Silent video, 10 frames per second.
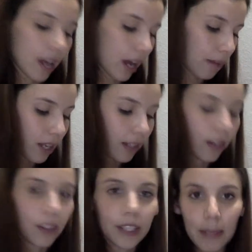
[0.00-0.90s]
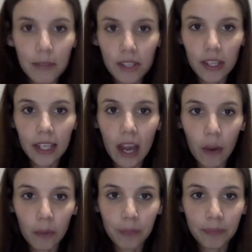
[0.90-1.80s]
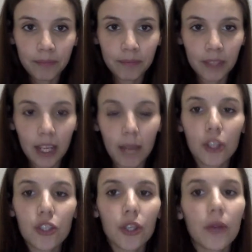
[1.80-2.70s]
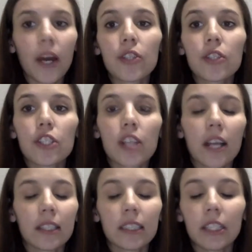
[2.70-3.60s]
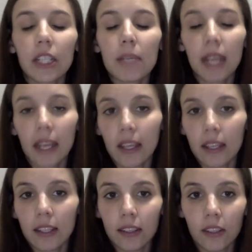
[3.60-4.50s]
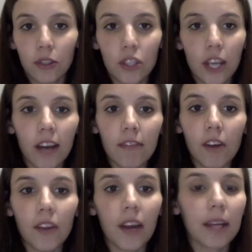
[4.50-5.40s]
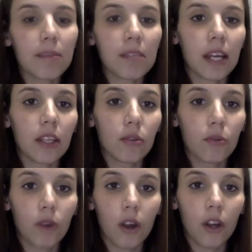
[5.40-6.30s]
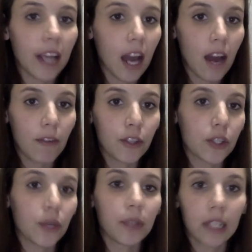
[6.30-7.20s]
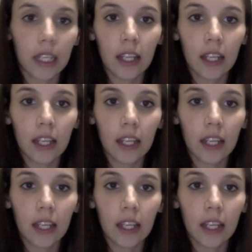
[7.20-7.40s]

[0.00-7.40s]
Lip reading: I made it on an Amazon account. I'm going to show you how to do the checklist here in a minute. You check off all the items that you already have or you don't need,